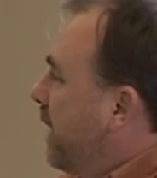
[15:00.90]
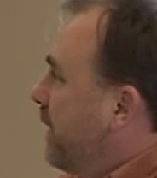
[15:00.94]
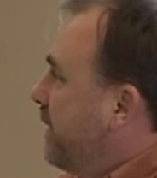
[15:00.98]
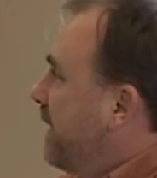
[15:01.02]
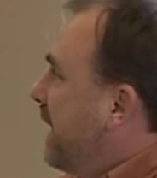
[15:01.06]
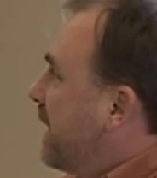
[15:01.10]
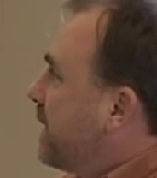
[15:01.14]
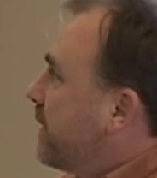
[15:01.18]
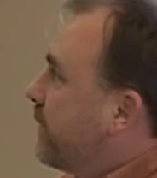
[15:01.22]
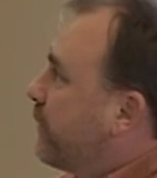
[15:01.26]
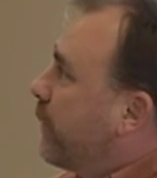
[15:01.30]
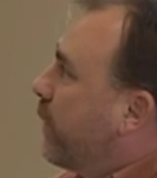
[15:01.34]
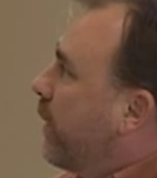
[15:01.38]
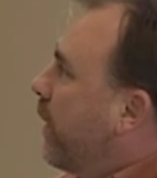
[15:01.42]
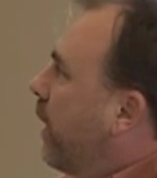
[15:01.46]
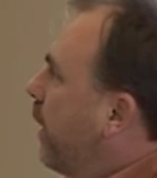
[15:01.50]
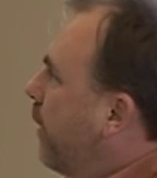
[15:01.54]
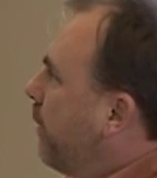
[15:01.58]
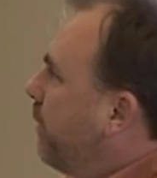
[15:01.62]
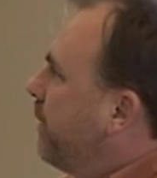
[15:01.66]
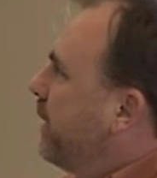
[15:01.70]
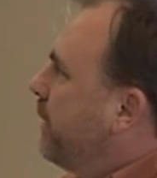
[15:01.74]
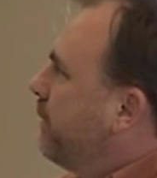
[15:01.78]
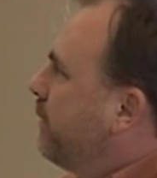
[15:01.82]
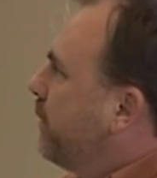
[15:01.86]
and that's for
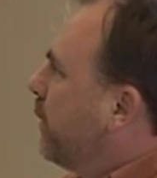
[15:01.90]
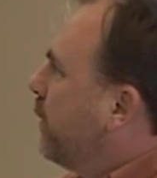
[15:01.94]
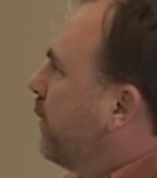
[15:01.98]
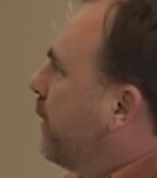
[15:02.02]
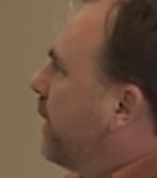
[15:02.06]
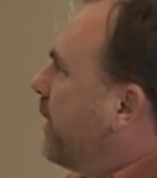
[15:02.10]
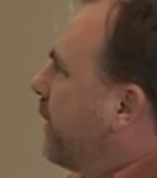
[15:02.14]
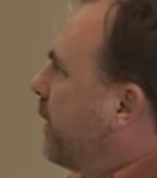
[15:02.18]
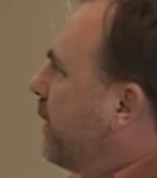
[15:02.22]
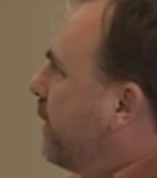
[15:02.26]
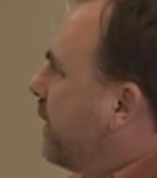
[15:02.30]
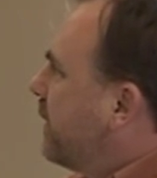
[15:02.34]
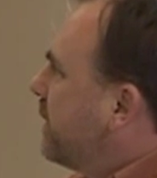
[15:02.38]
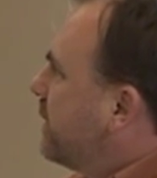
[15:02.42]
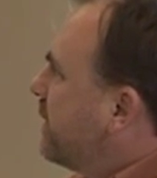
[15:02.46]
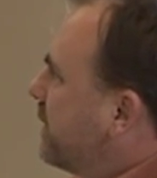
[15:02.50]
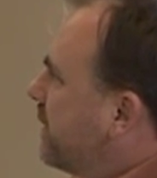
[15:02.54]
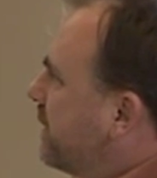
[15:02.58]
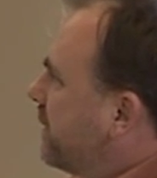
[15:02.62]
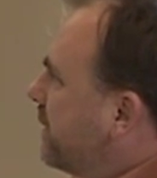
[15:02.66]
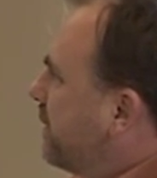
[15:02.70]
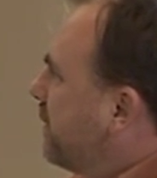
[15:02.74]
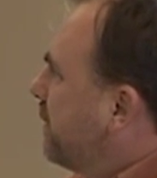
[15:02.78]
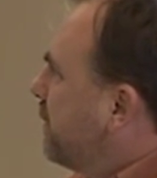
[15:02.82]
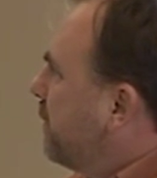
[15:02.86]
all people, whether
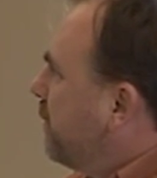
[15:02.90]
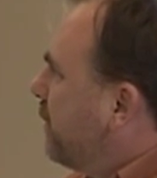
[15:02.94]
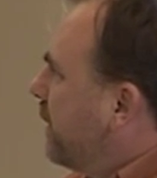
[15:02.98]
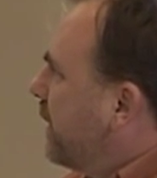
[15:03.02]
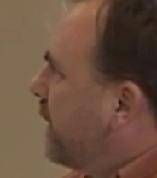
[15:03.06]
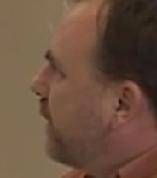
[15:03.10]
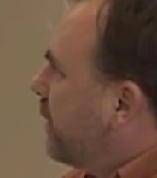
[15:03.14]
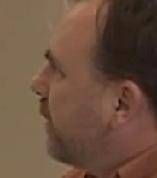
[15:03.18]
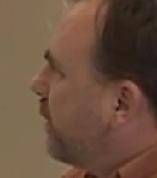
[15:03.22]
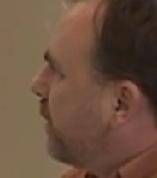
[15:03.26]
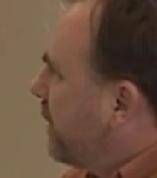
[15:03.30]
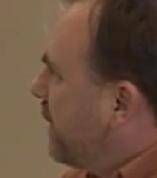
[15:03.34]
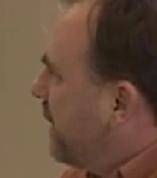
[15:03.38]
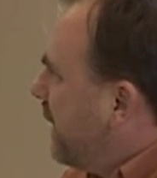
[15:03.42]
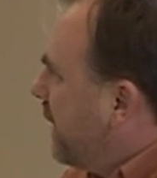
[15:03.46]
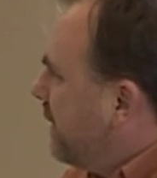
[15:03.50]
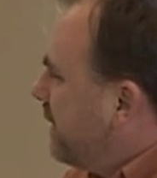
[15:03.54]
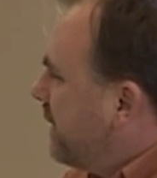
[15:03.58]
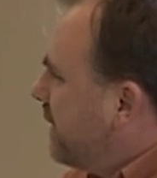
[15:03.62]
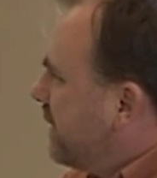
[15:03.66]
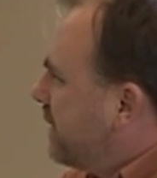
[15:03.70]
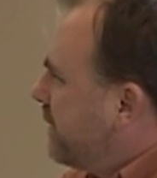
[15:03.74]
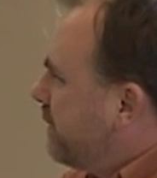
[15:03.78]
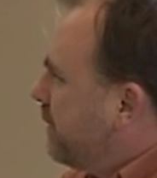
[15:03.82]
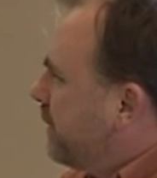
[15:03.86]
it's with or without
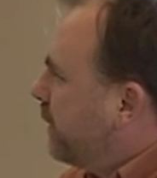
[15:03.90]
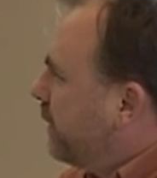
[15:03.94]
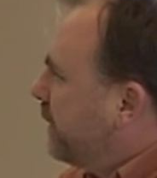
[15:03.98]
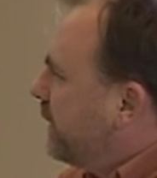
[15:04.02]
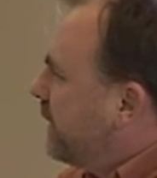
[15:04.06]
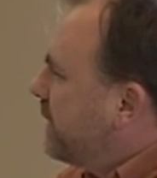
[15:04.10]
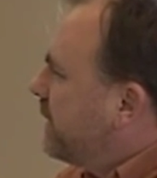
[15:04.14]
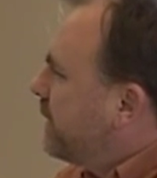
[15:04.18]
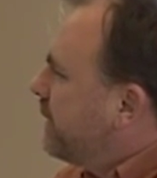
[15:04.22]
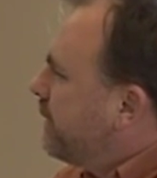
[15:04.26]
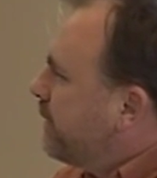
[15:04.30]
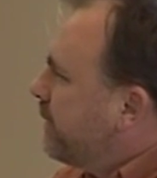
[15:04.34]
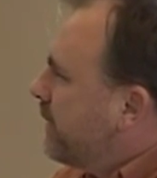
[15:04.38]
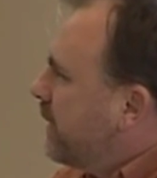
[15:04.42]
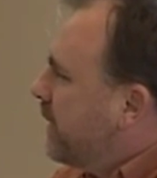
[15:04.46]
disabilities.